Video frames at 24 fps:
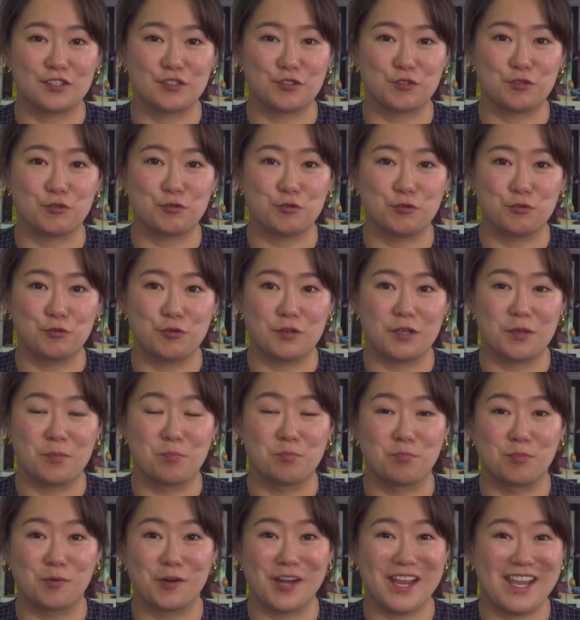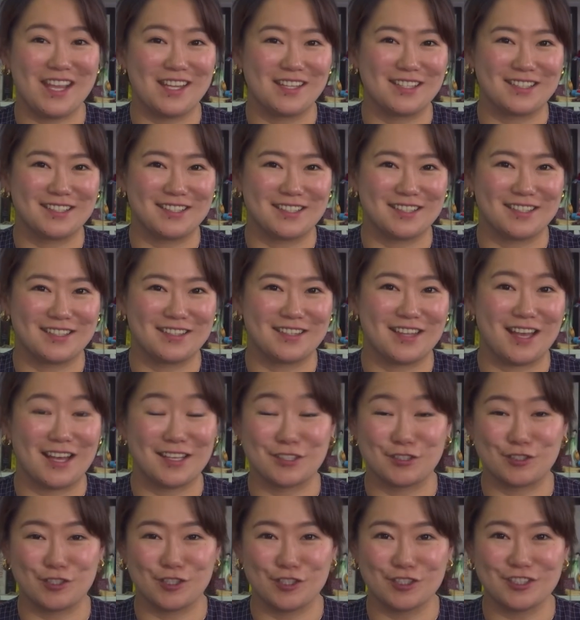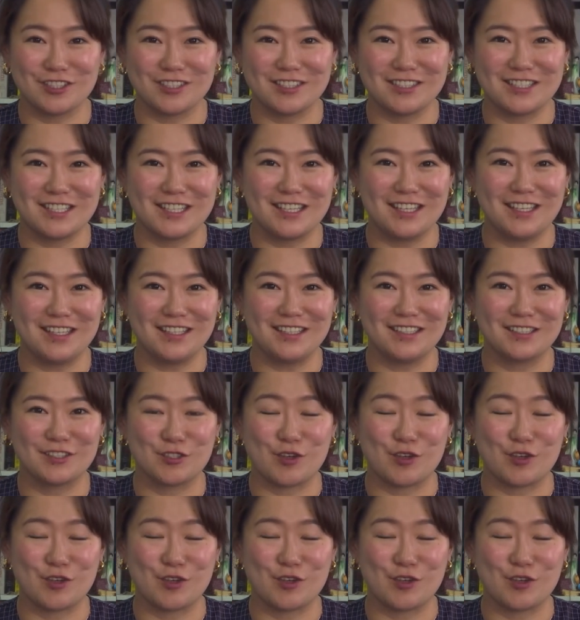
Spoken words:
to embrace the uncertainty,